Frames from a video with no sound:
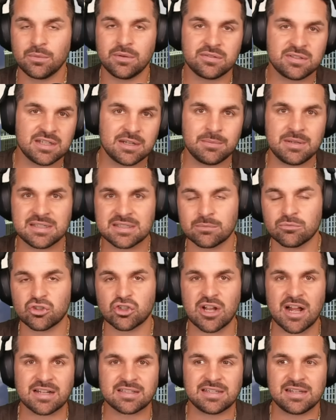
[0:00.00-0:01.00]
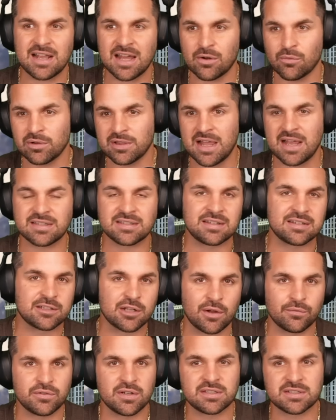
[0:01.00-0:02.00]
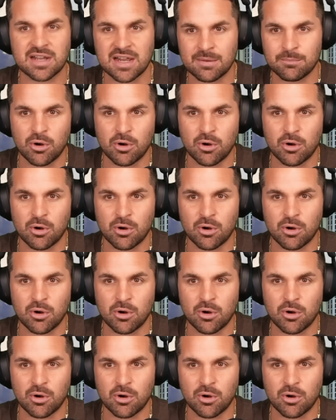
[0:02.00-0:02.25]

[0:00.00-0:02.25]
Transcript: We've seen him eat some shots. He kind of relies on his toughness to kind